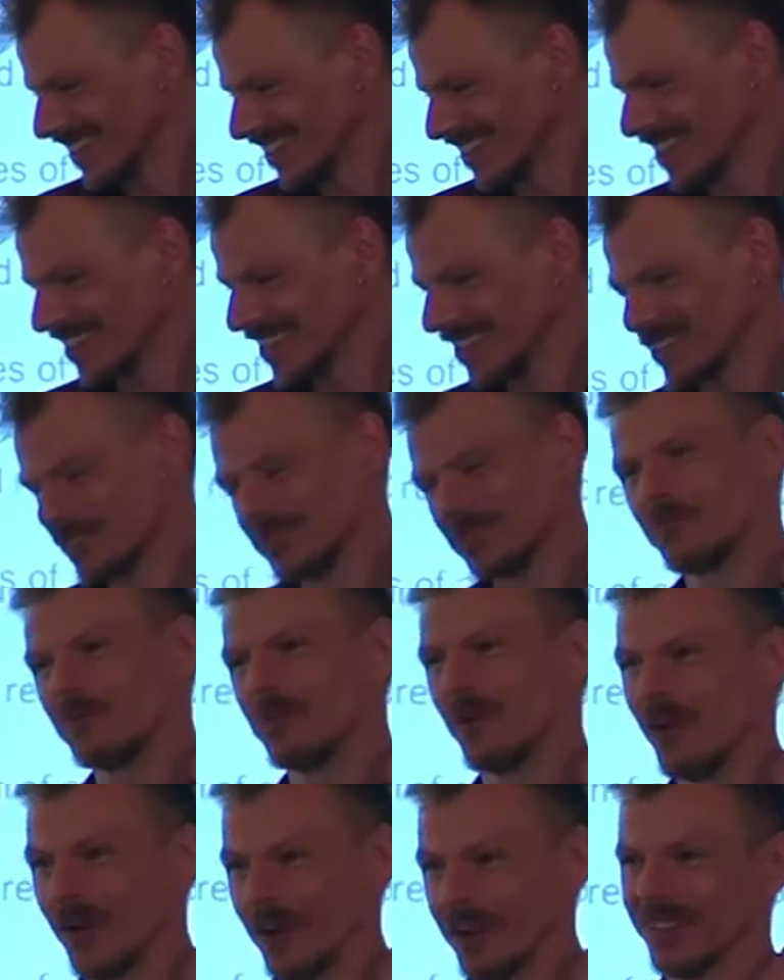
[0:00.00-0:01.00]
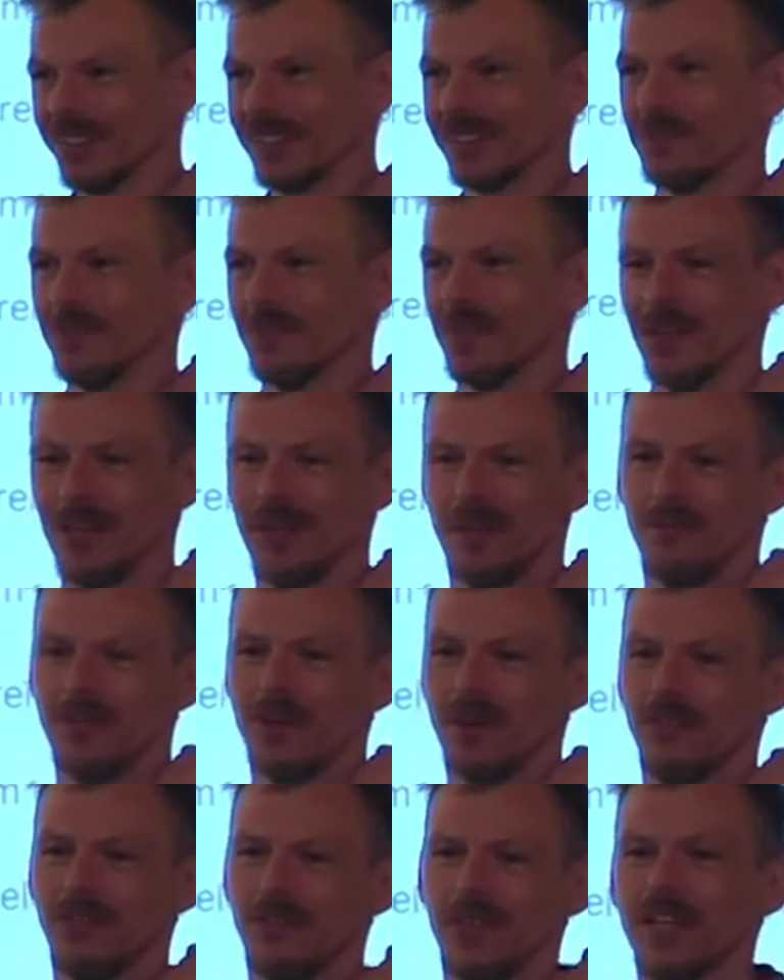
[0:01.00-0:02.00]
That's a good point,
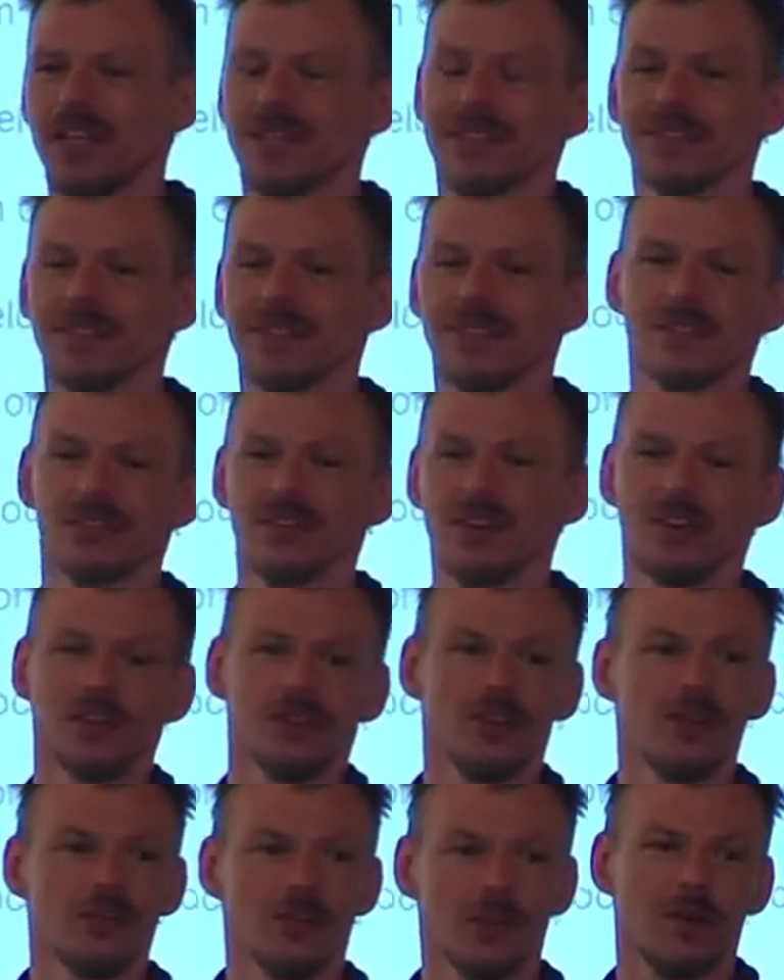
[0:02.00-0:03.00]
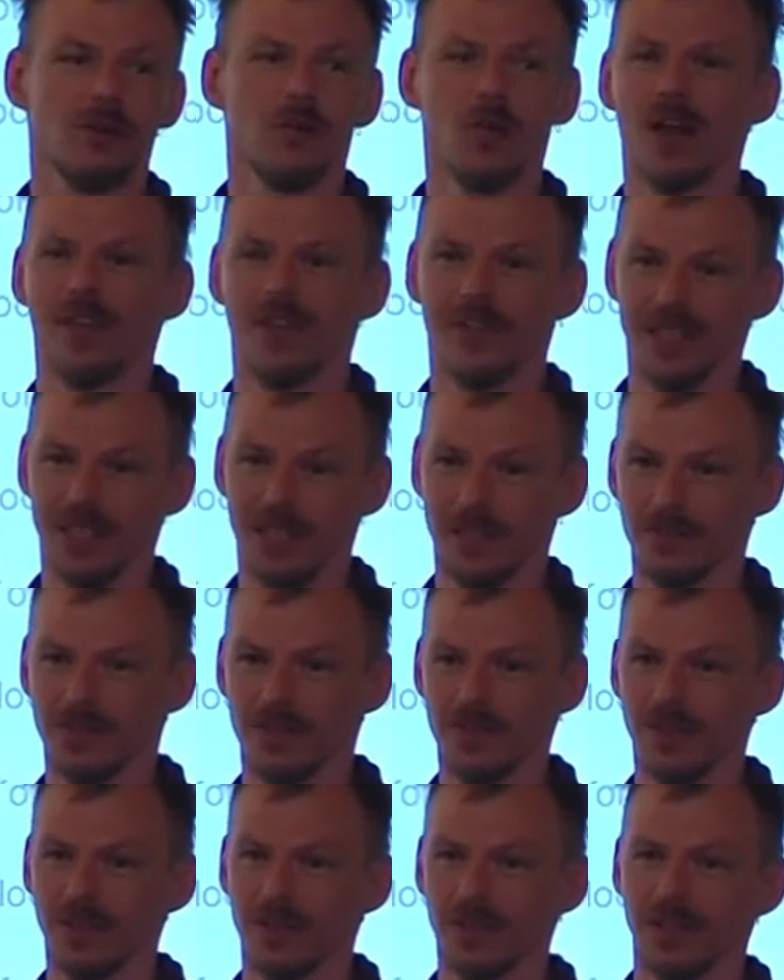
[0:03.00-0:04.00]
but the thing is, it's not only one heap,
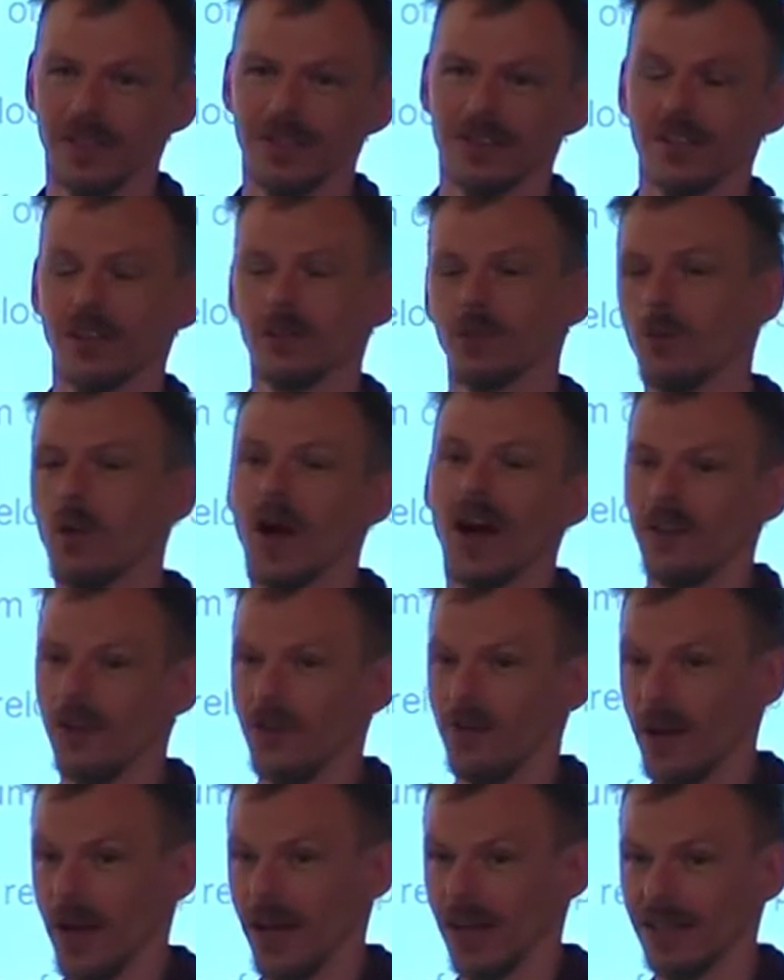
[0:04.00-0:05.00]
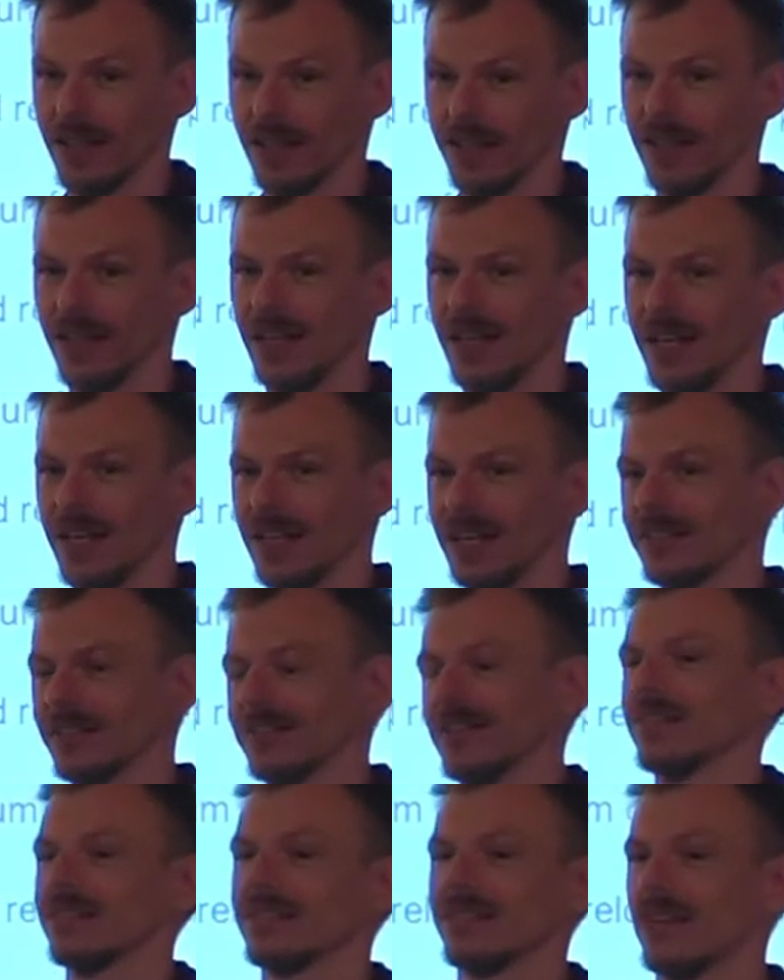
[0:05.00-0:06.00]
so it's not one array. It's
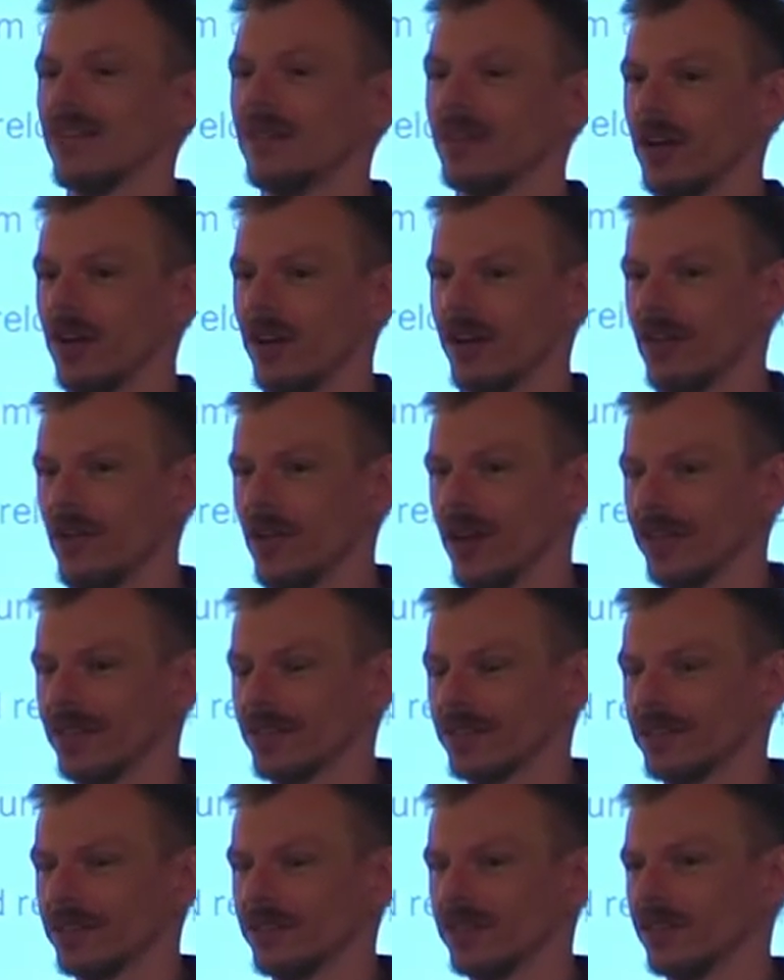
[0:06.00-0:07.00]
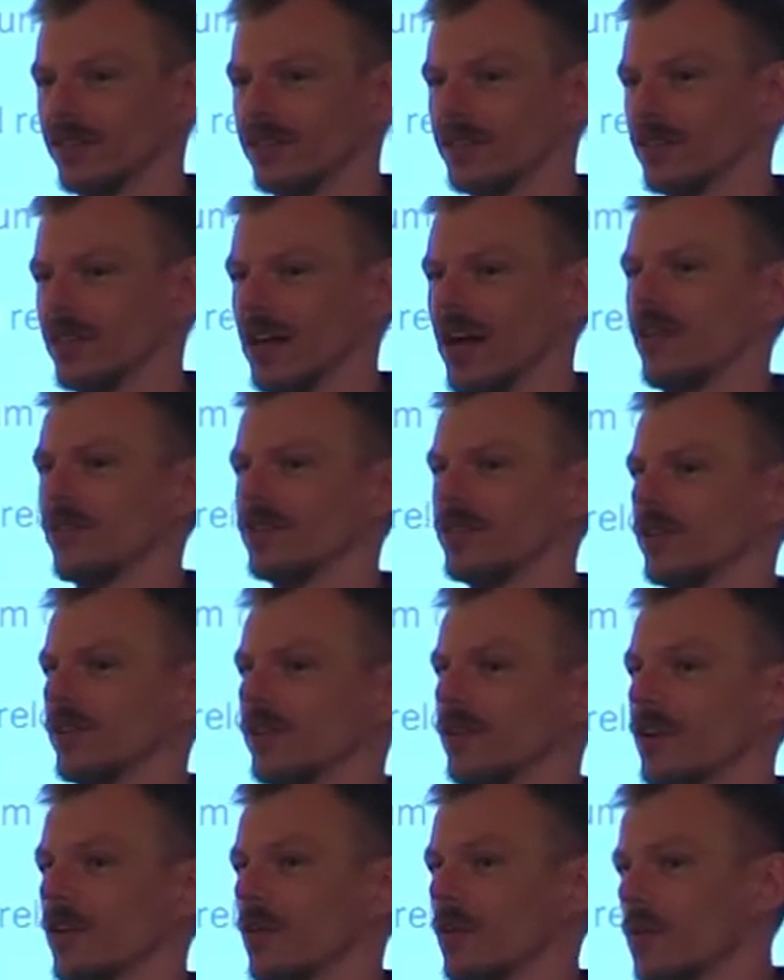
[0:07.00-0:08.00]
like several arrays, so you have to
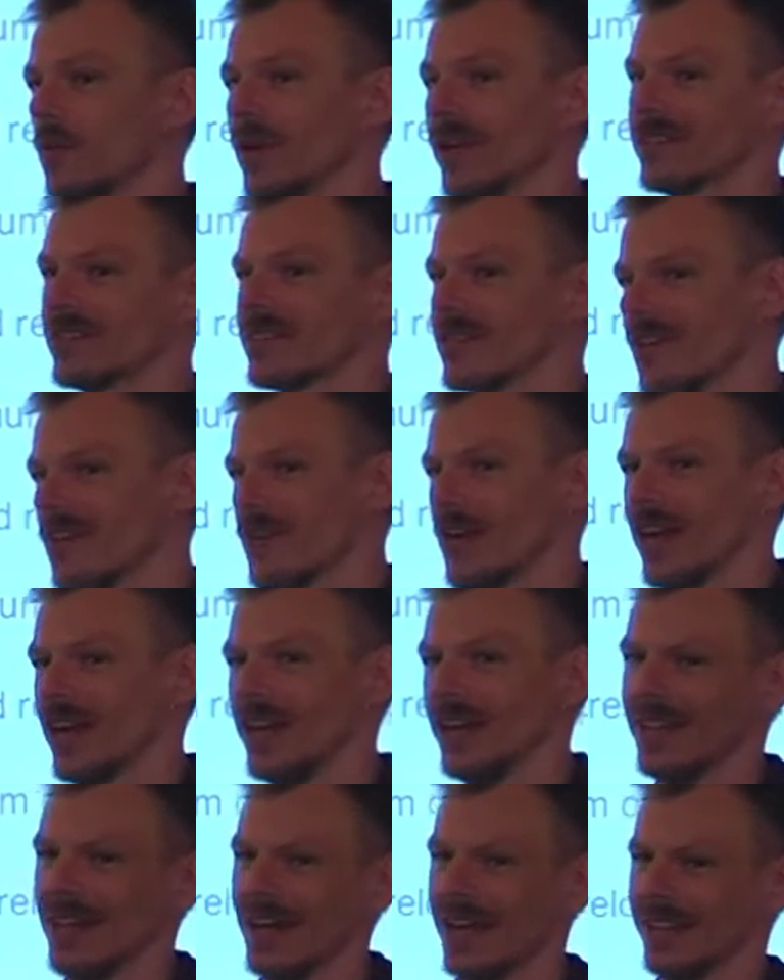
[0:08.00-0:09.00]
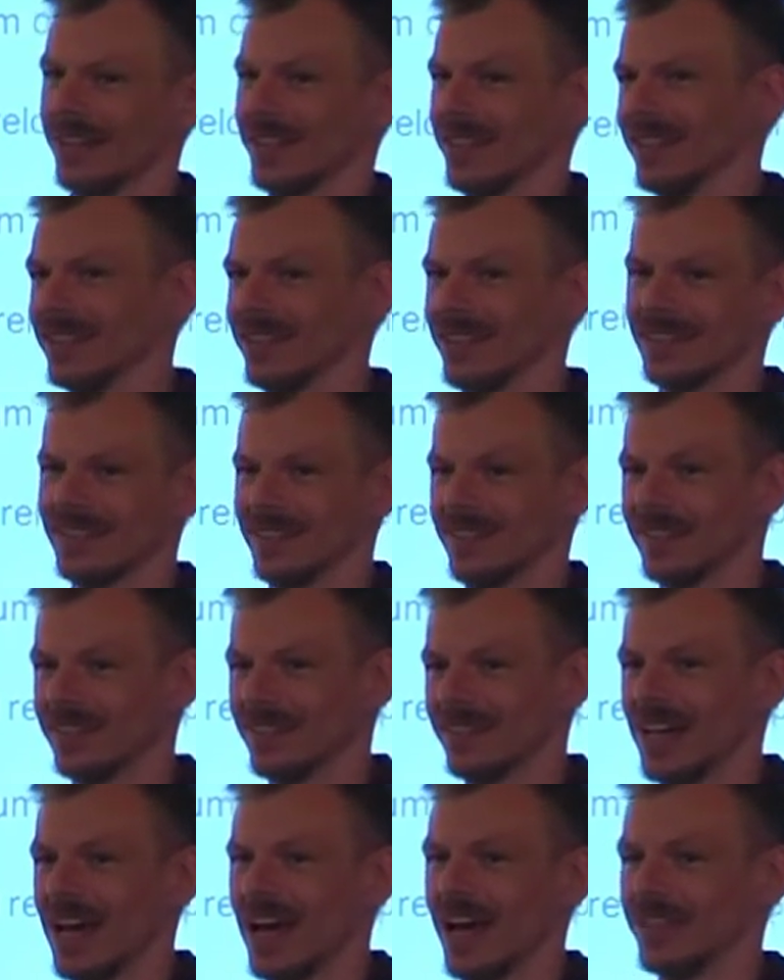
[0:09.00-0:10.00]
know which array and the index
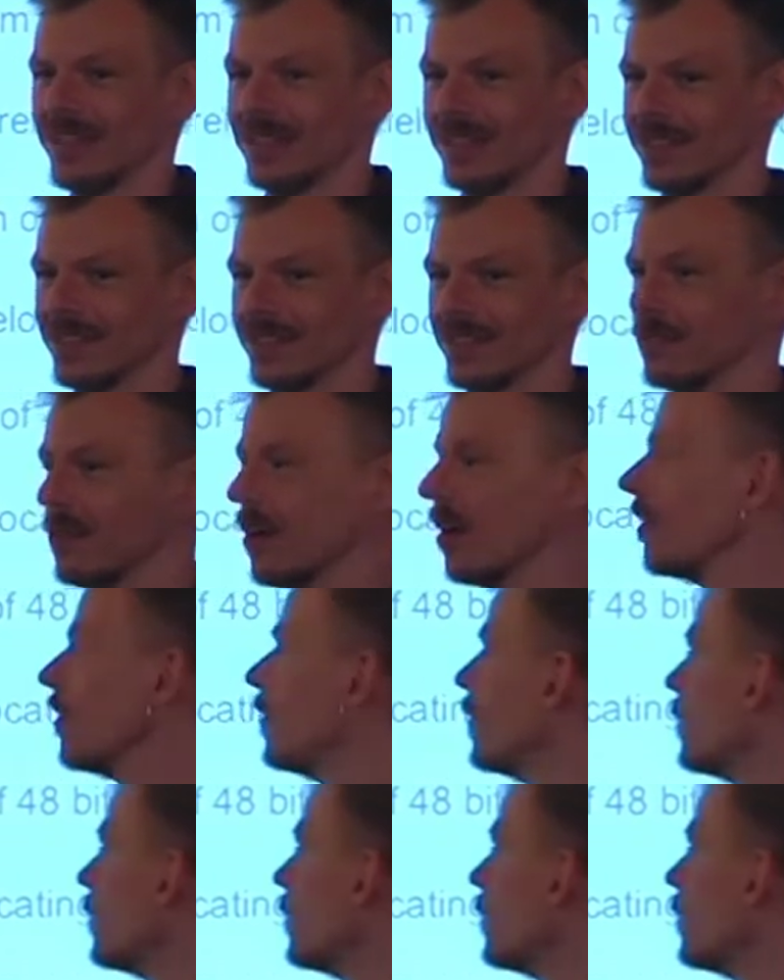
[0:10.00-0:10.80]
into that and so on.